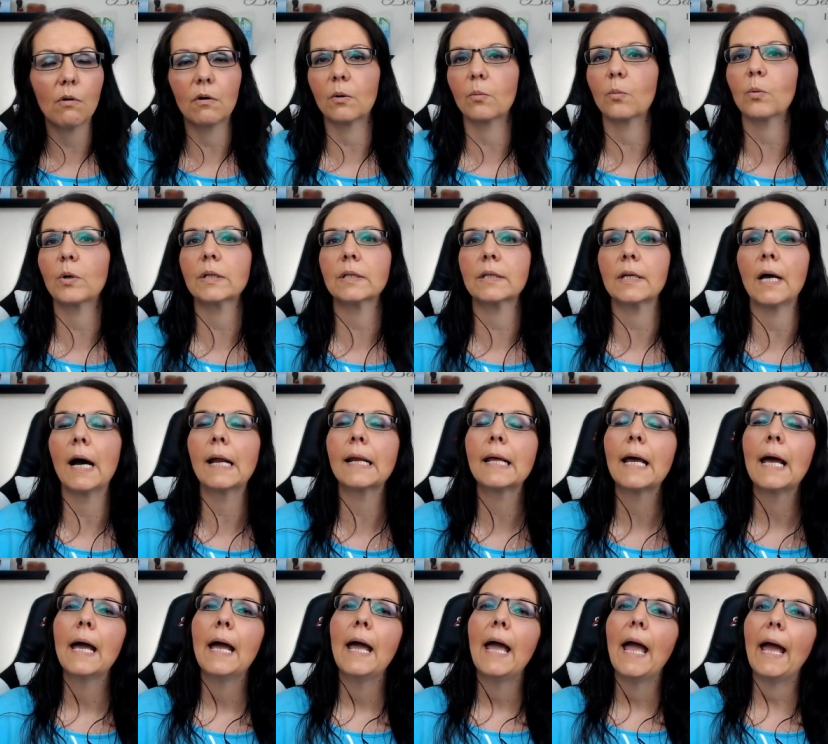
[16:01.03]
whatnot
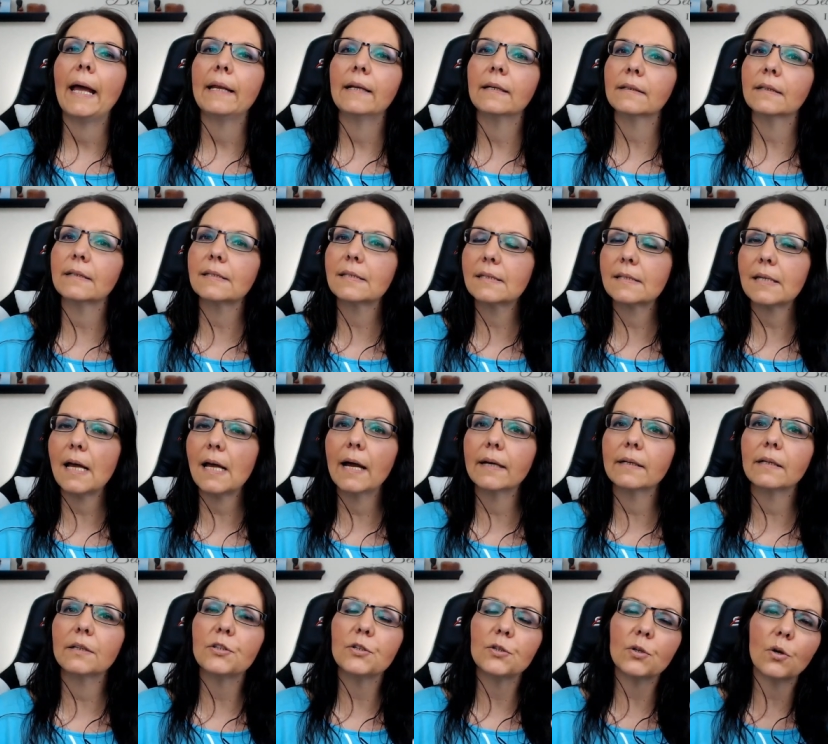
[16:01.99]
and then decide
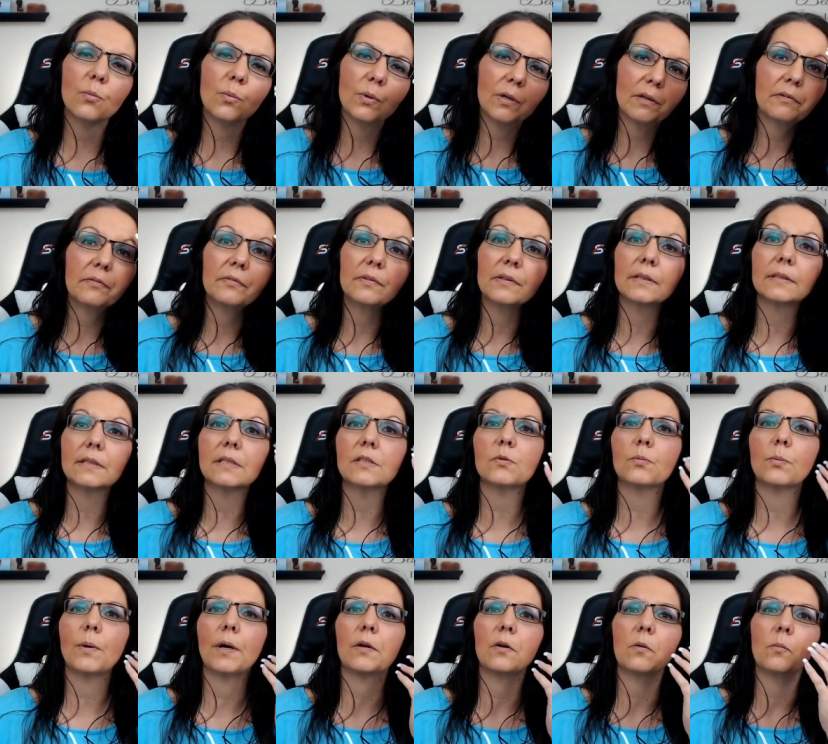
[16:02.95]
that you don't want to feel this
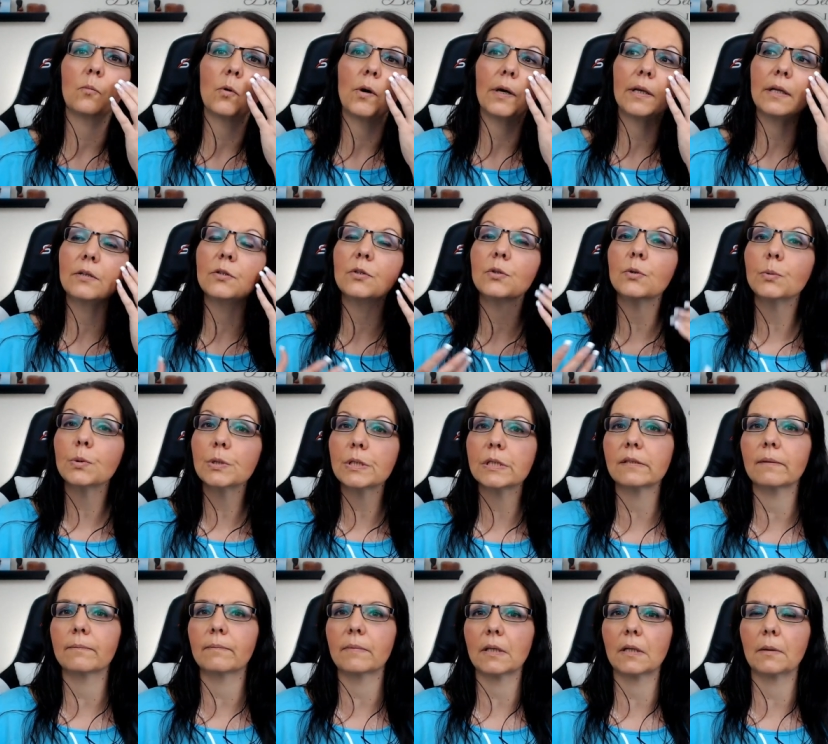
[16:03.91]
way no more and then do
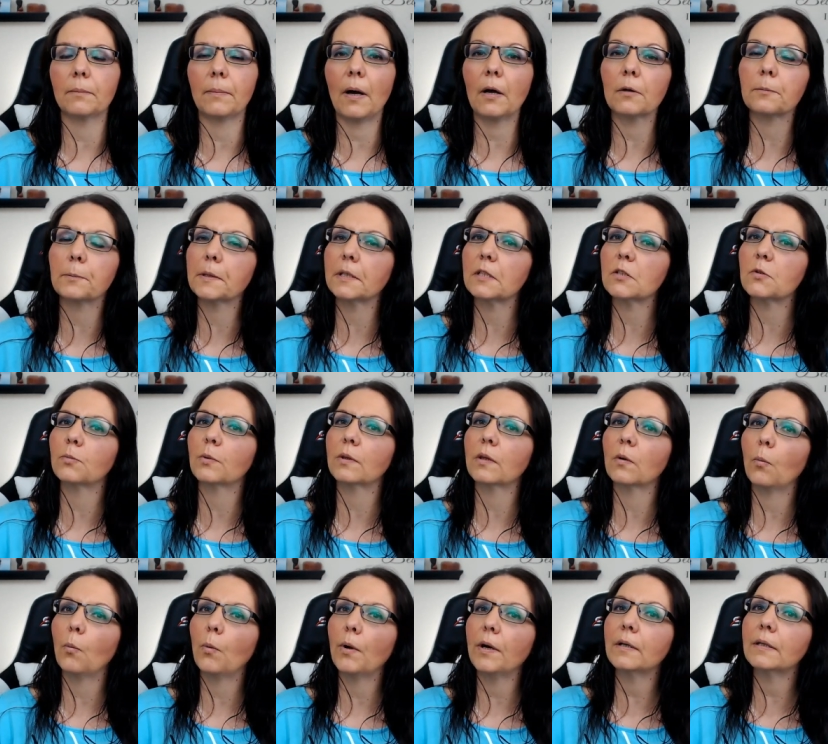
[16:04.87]
something about it because with
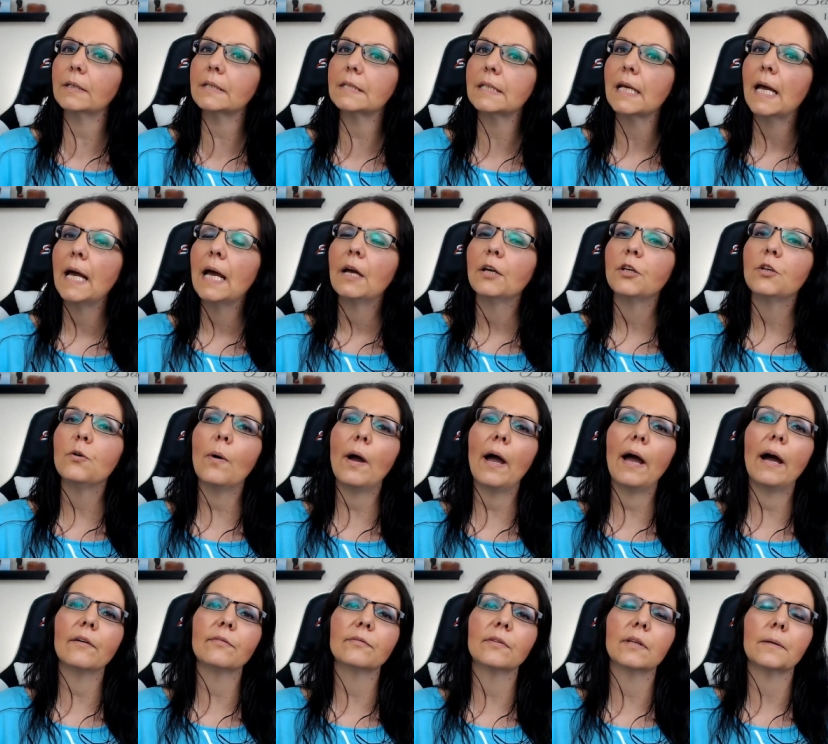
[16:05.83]
awareness you
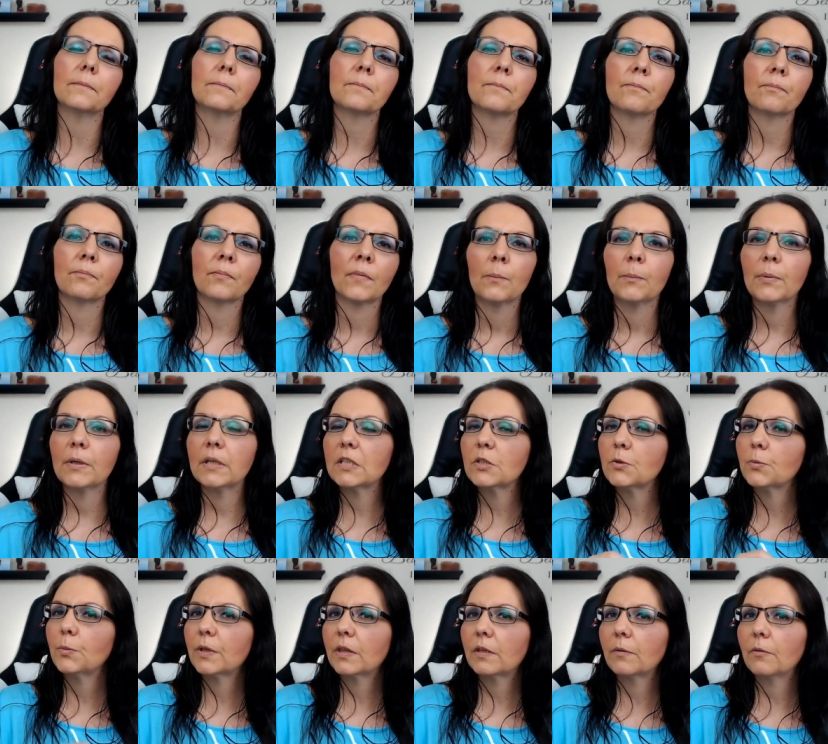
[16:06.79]
have because
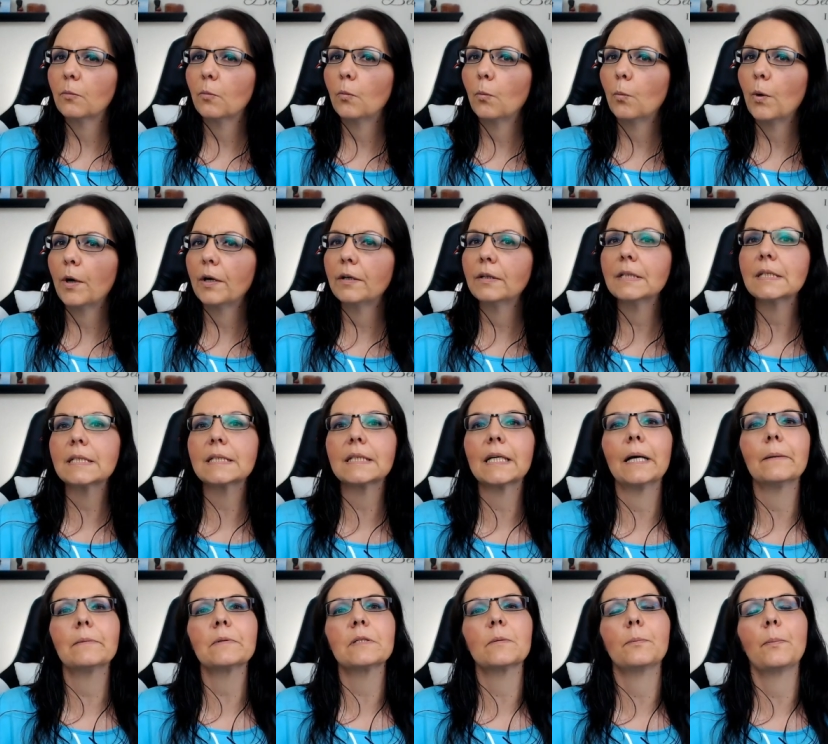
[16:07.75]
with awareness
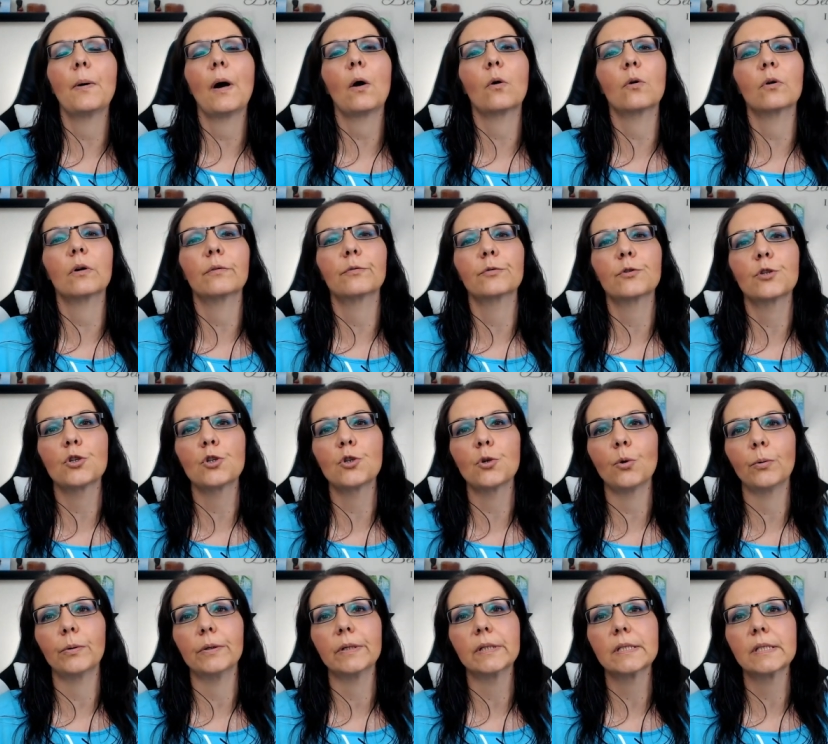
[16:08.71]
comes the power of
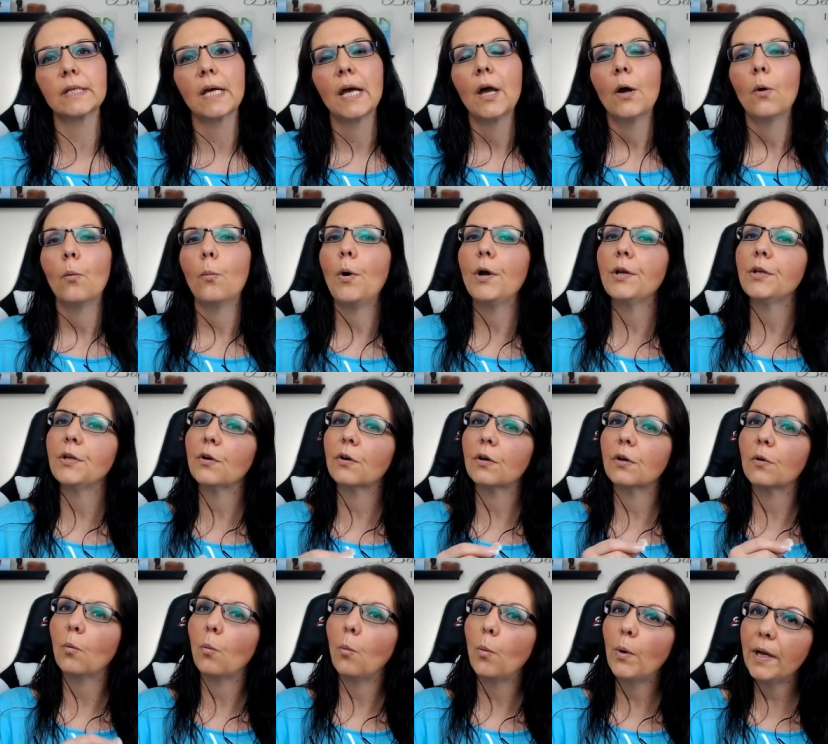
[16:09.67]
choice. When you're
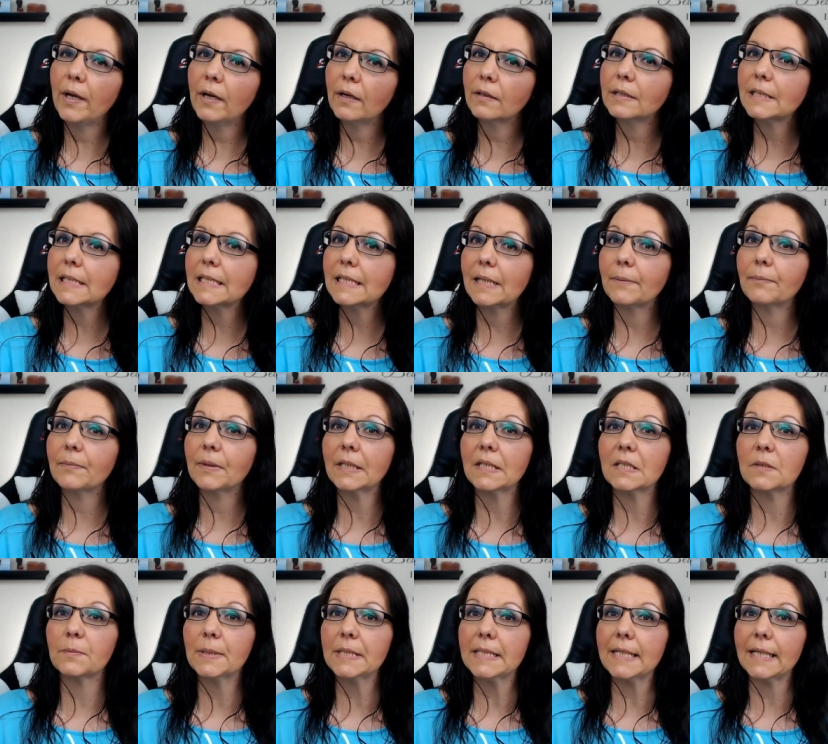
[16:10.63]
aware that something is
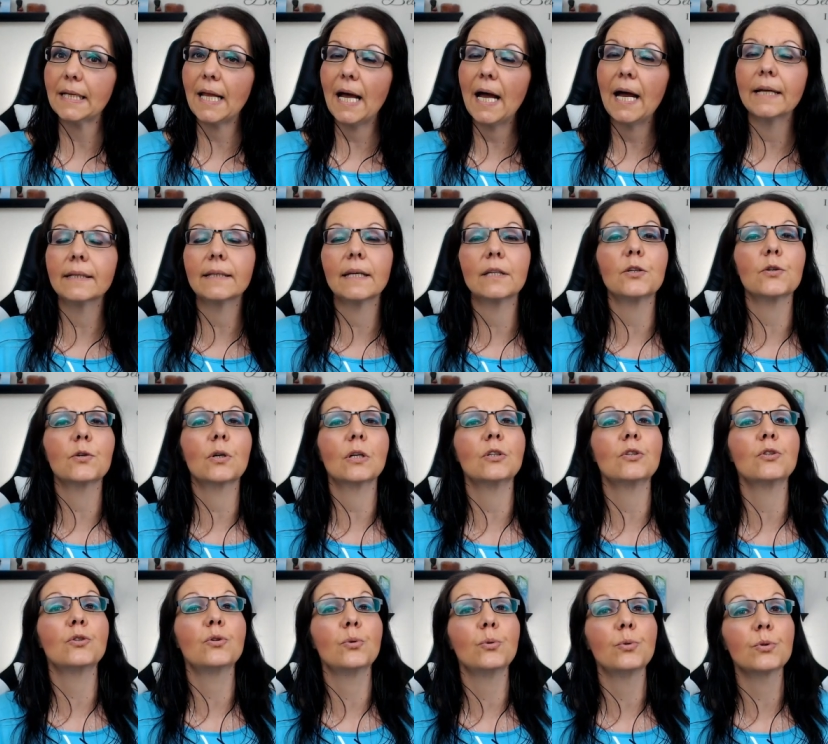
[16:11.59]
misaligned, then you can
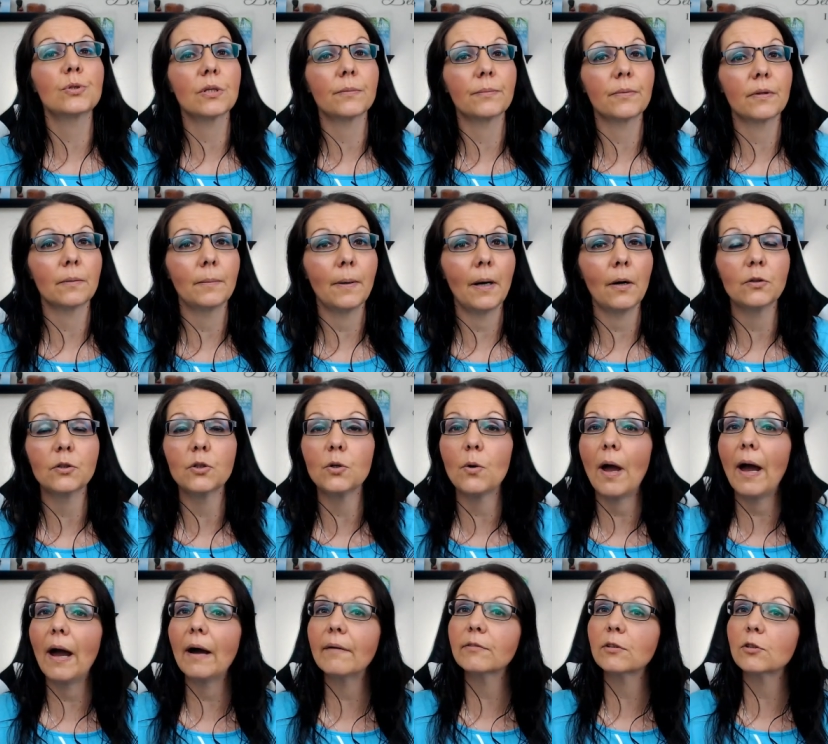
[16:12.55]
do something about it. You
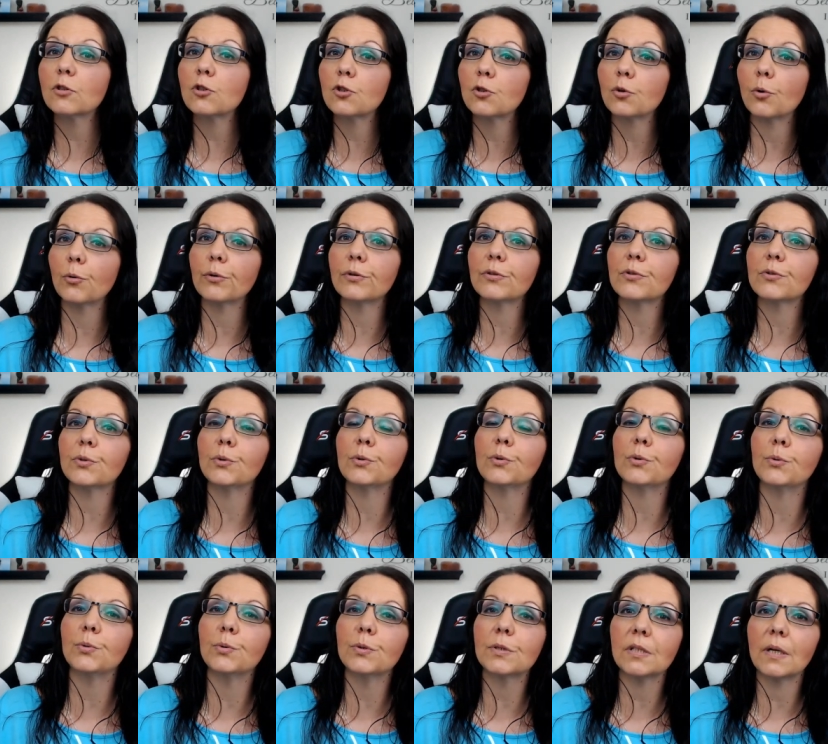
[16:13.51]
have the choice to
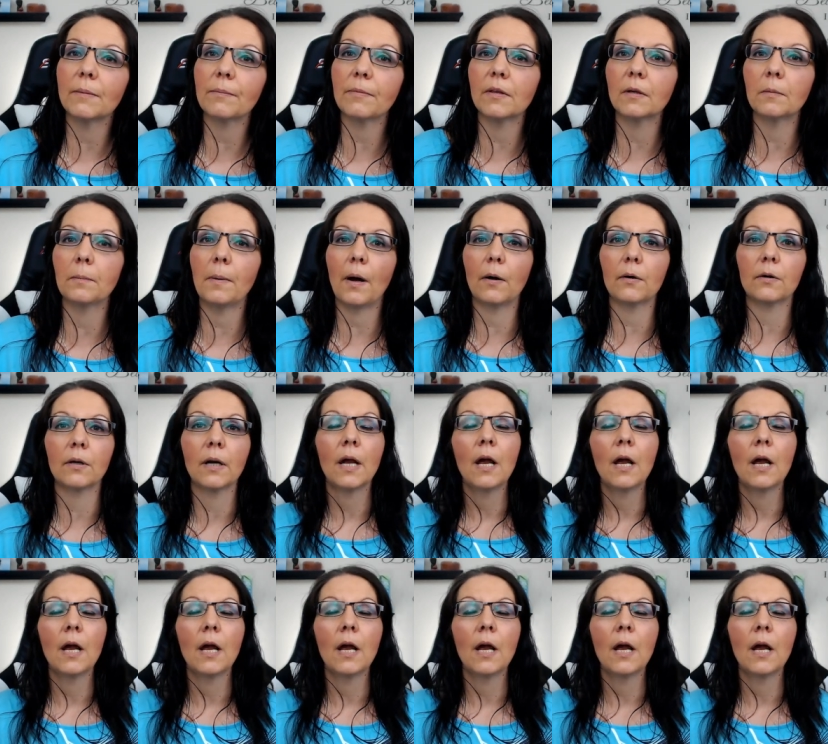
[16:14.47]
do something about it,